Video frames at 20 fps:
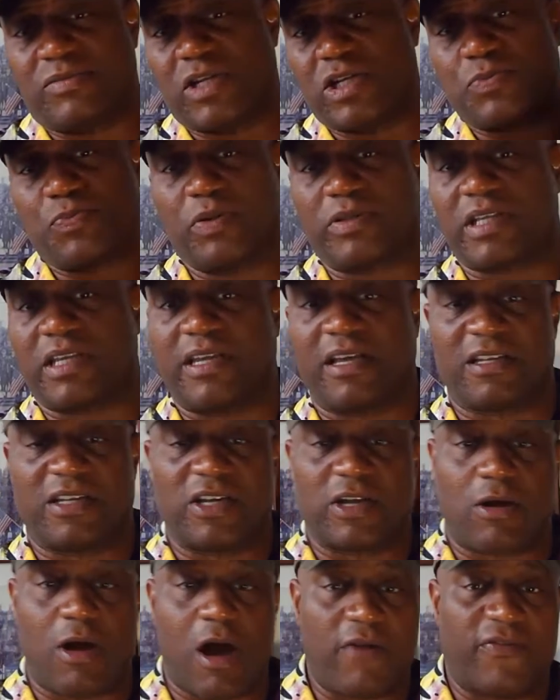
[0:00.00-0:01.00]
put the nail
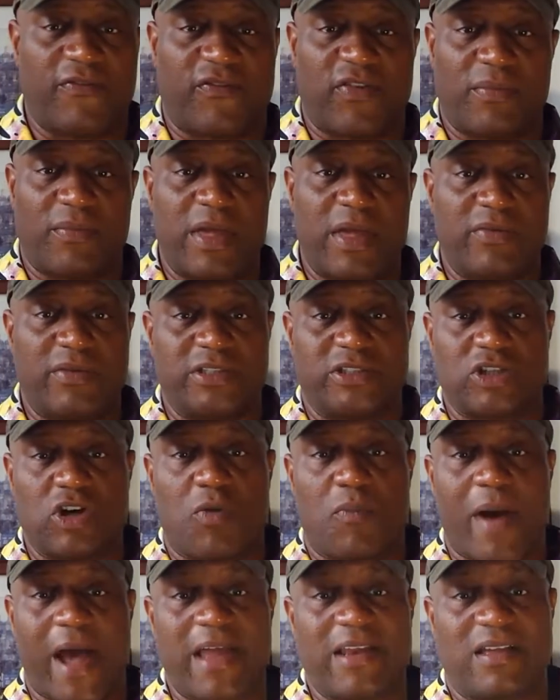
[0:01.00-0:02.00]
in the coffin for me when Joe
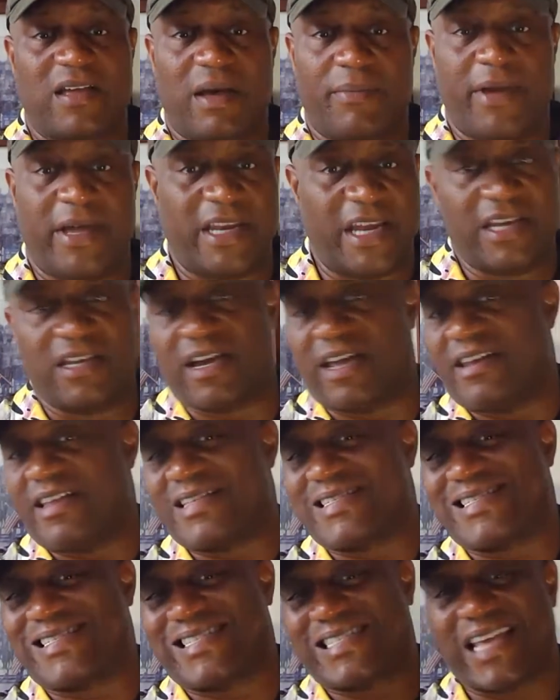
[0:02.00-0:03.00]
Biden come in and done the
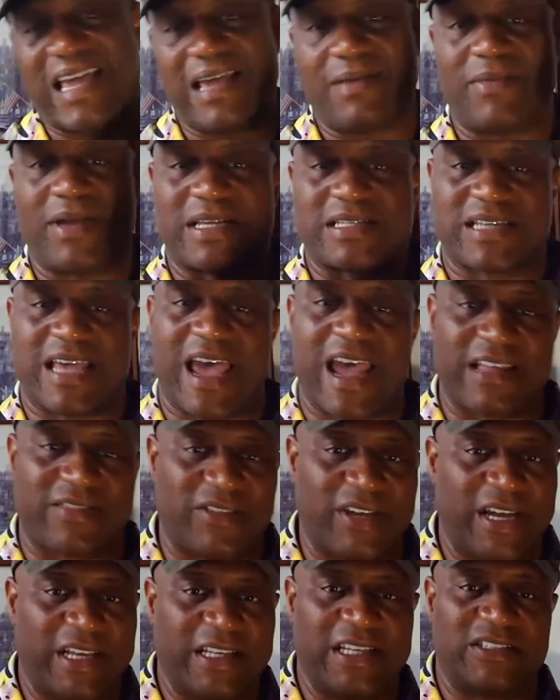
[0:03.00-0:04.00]
same exact
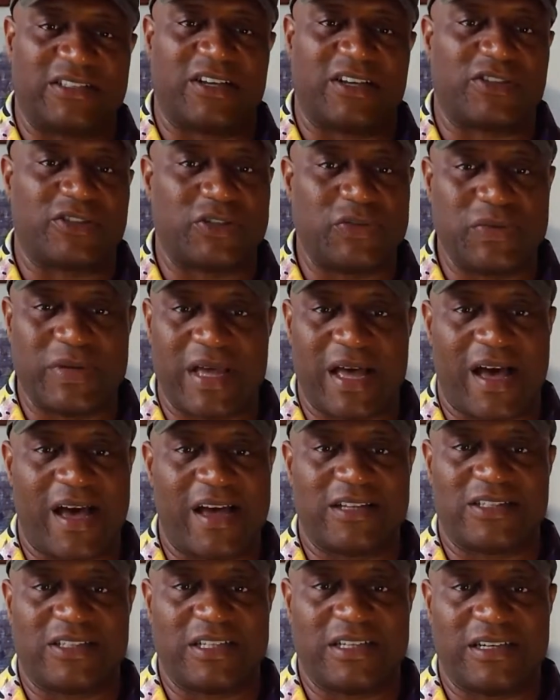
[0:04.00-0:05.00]
thing these other two
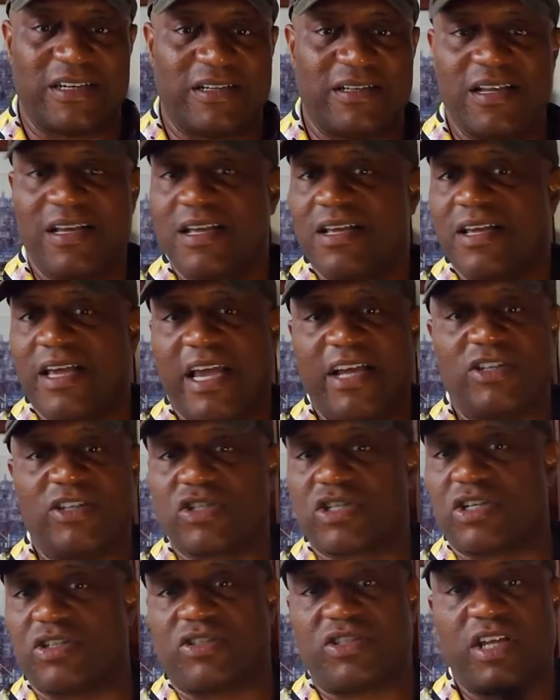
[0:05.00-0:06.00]
guys did. He
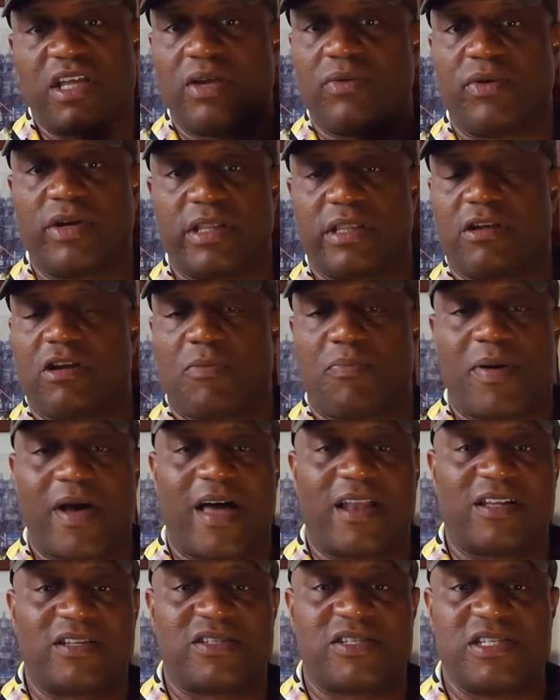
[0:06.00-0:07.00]
just continuing their
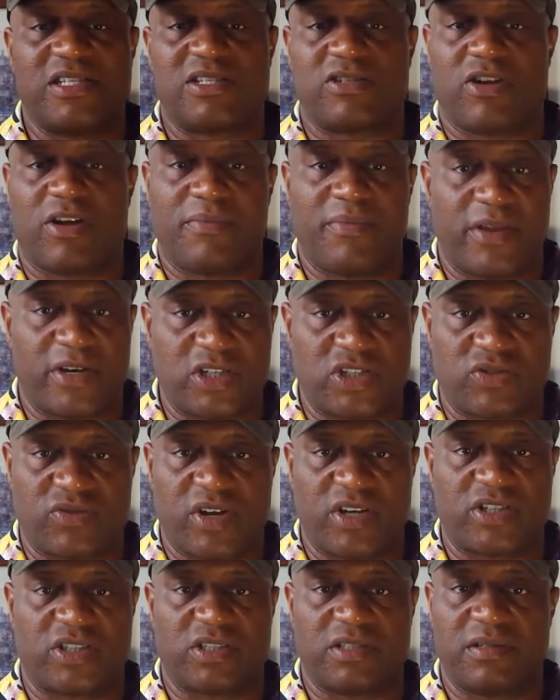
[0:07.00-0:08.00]
policies, their
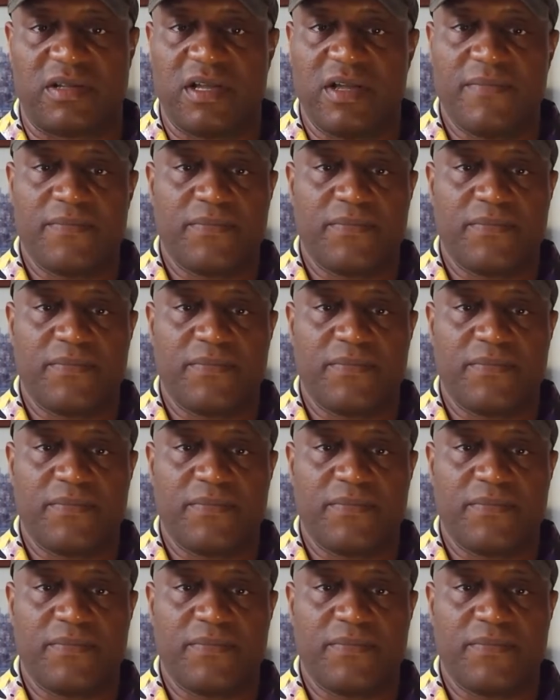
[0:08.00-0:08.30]
administration,